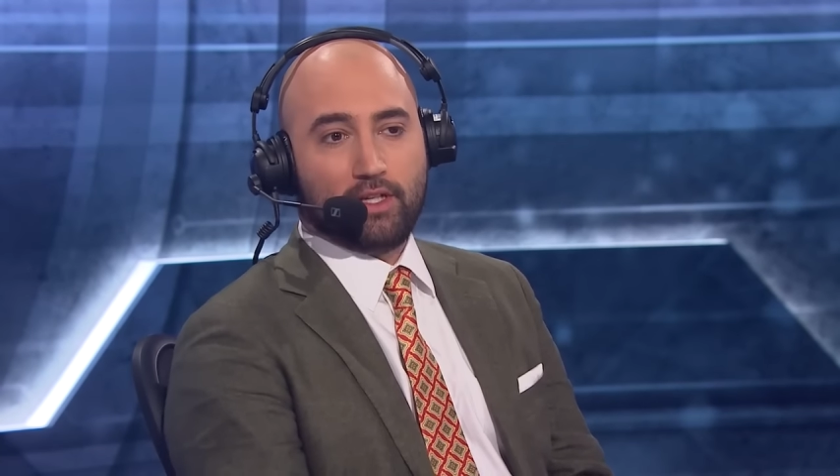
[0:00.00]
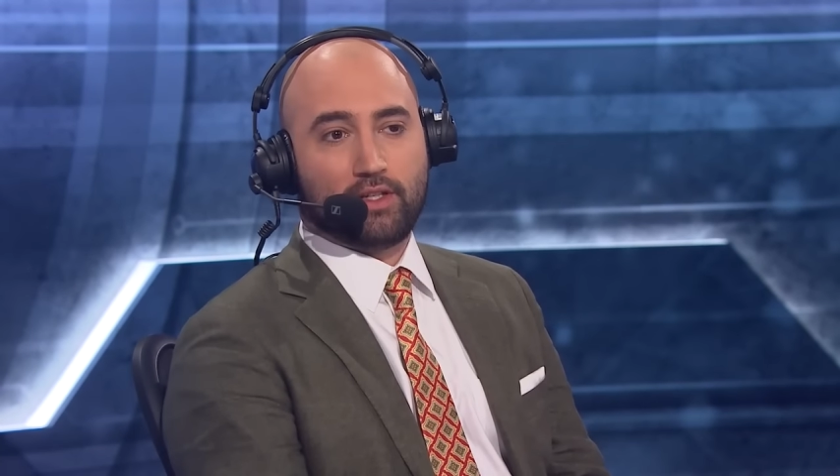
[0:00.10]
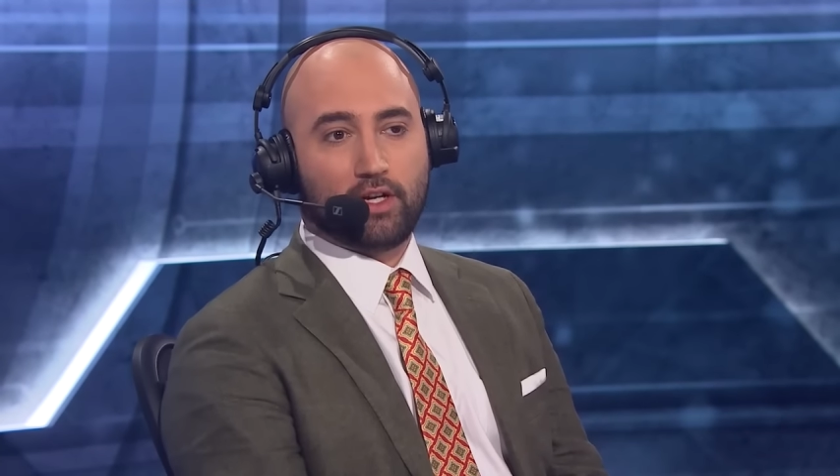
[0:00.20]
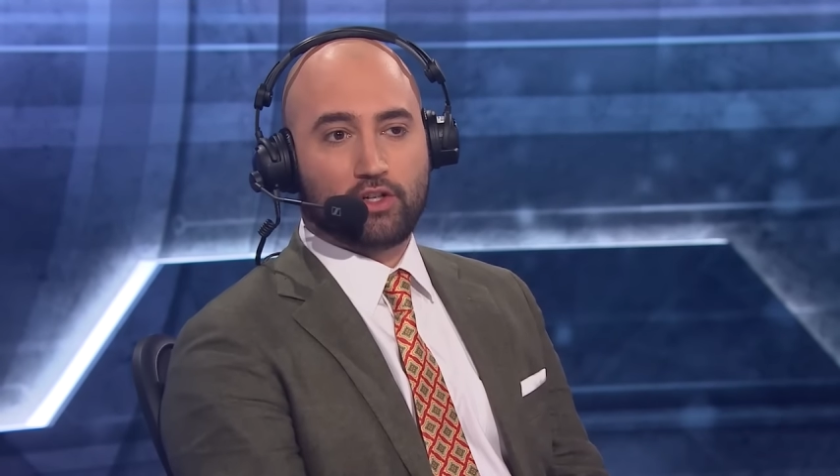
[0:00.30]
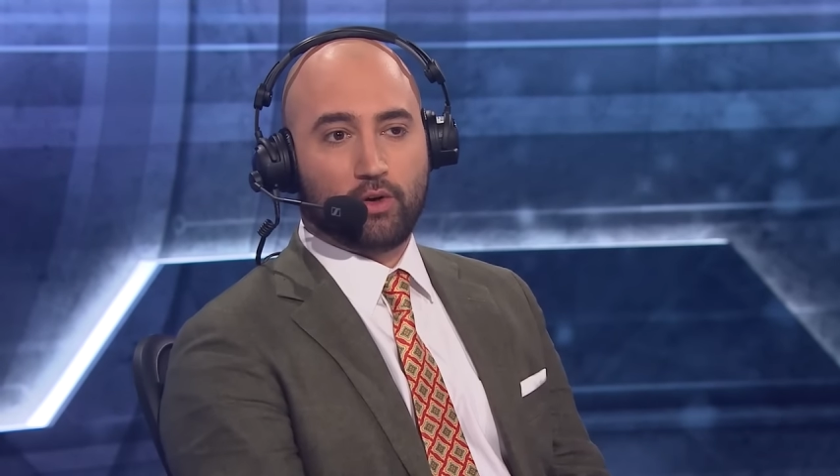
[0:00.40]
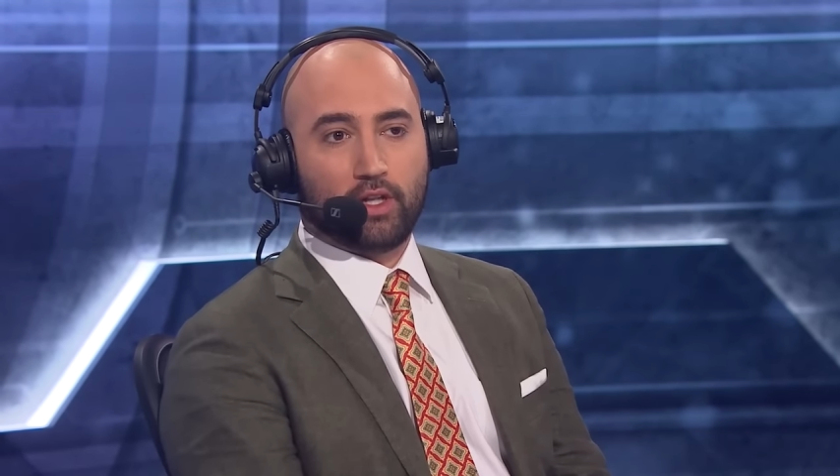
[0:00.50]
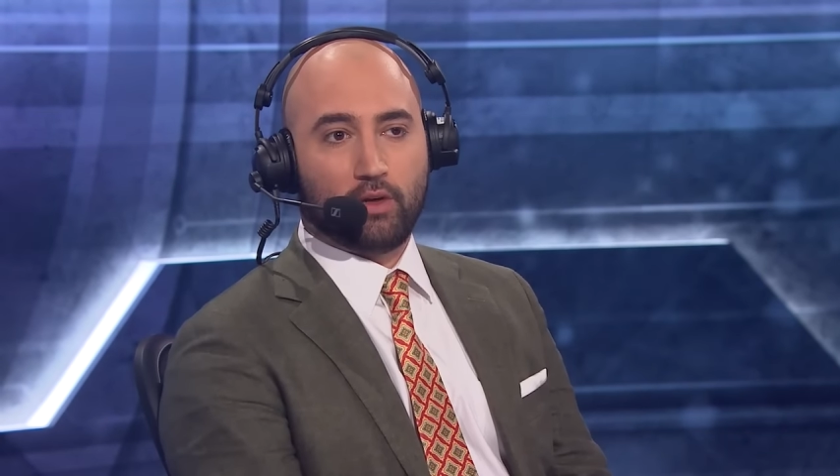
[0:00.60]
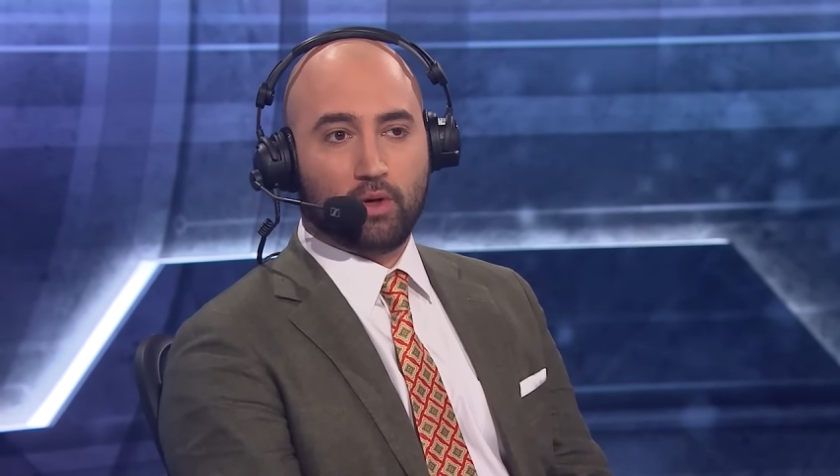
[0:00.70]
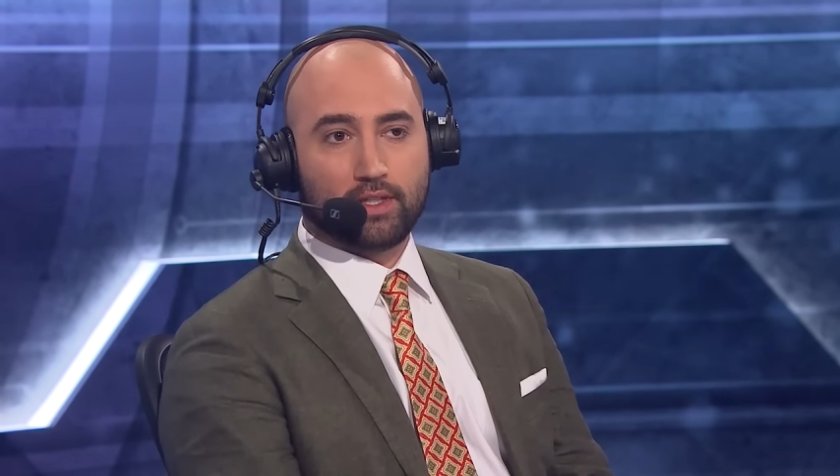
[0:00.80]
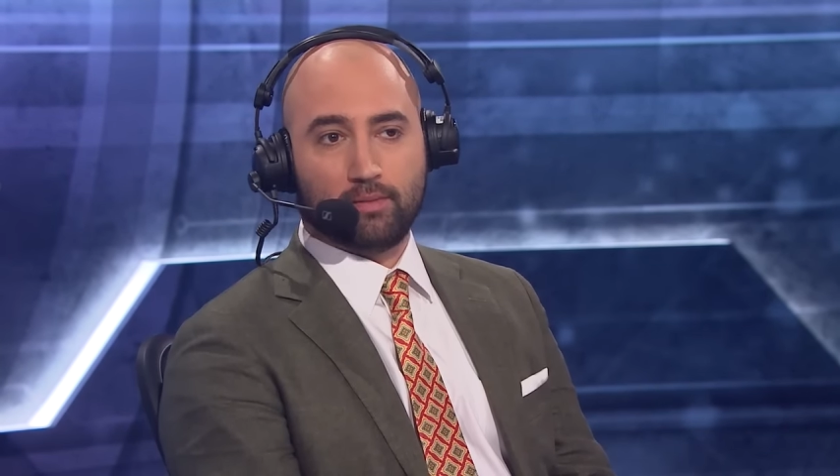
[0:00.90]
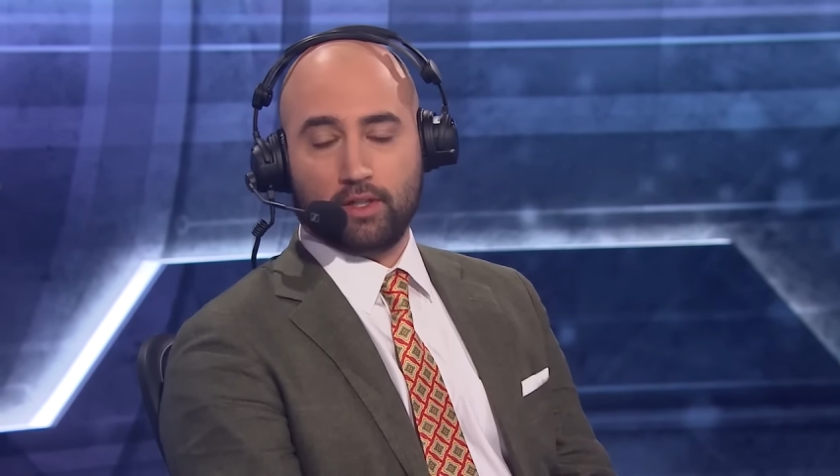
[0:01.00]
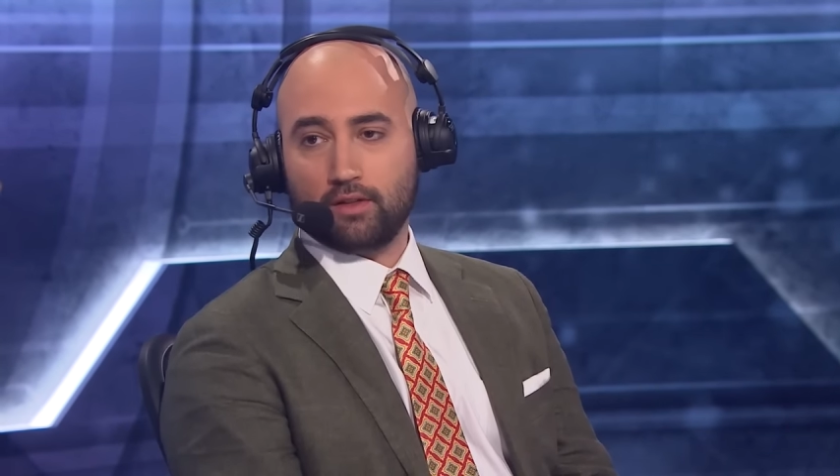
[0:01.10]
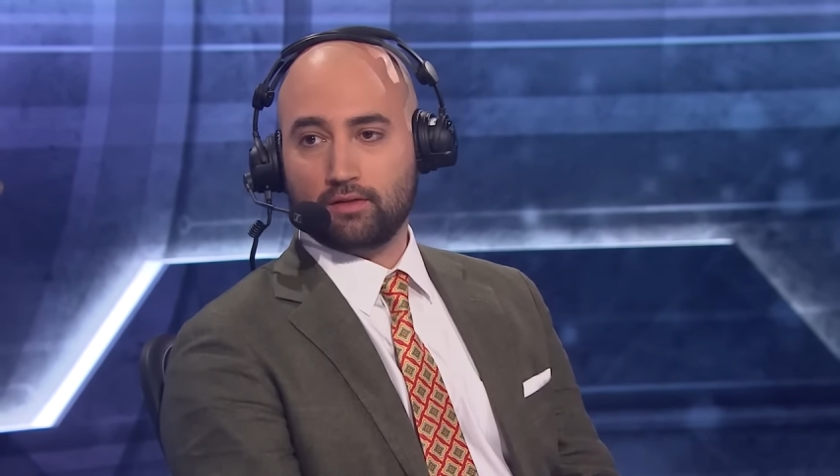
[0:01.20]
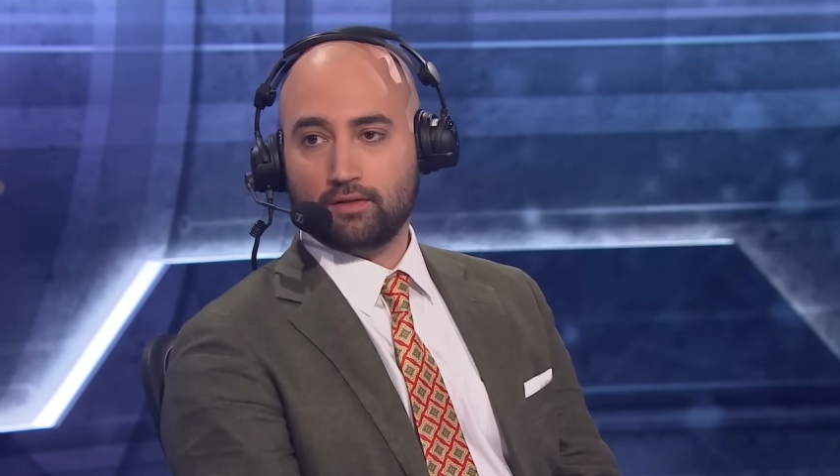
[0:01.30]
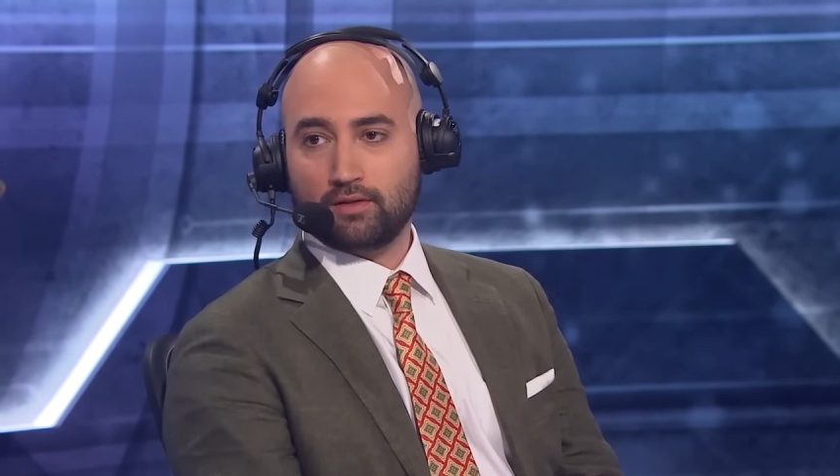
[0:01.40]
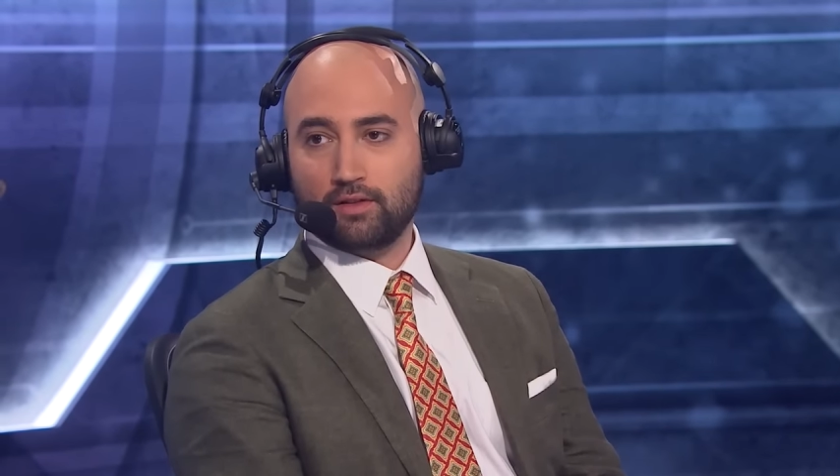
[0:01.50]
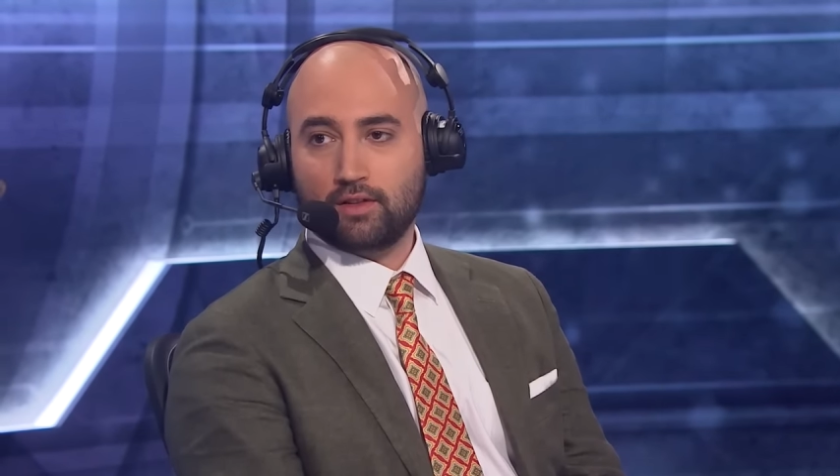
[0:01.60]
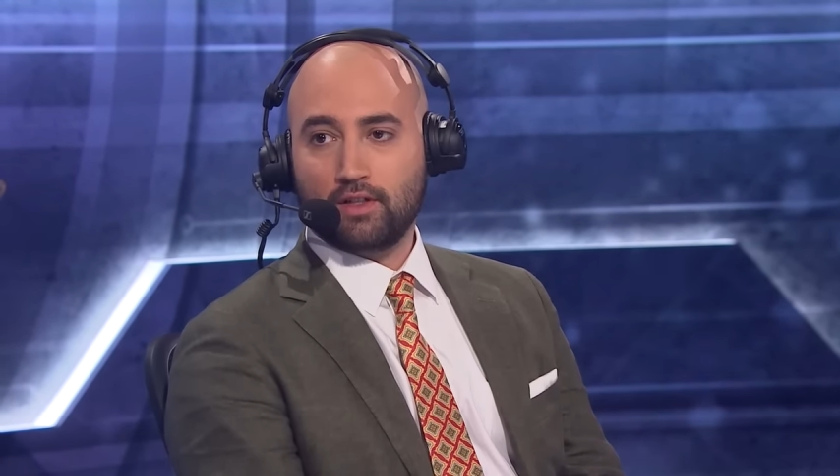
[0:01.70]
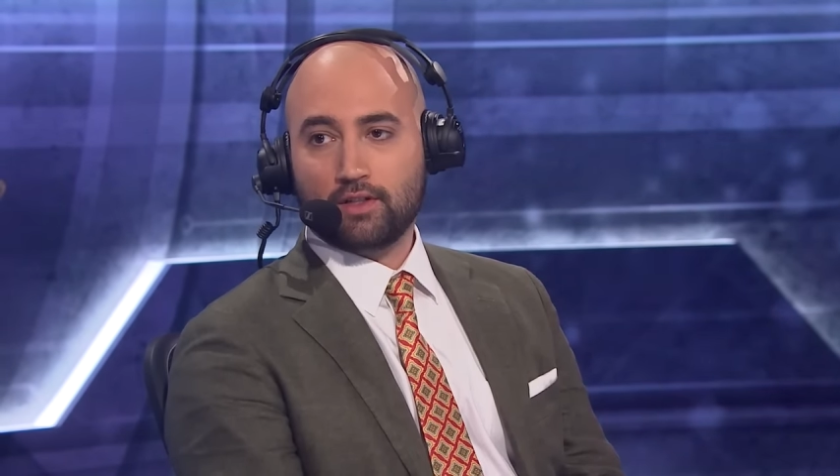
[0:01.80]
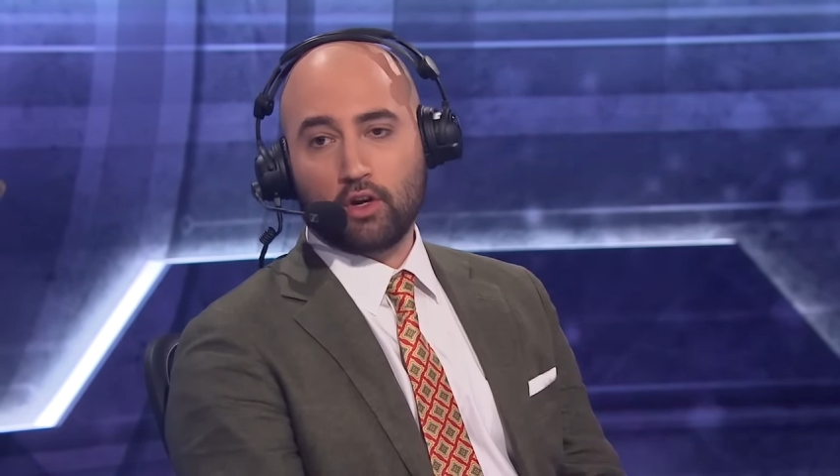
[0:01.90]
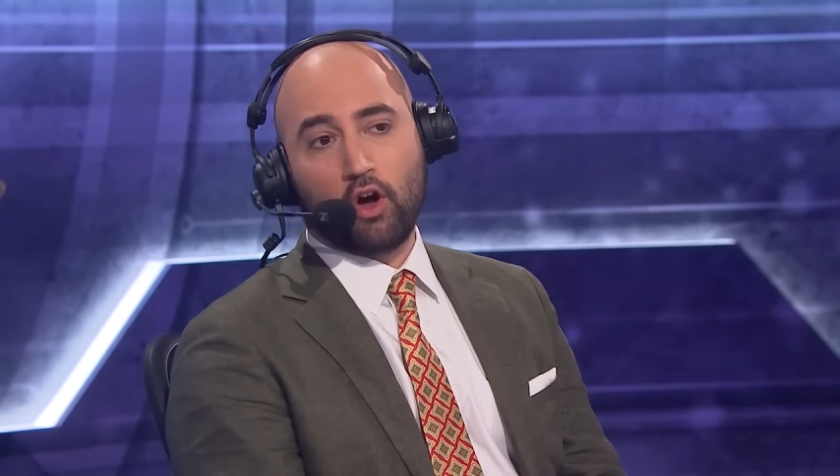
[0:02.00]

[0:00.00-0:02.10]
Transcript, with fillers: he's not showing that he wants to be. So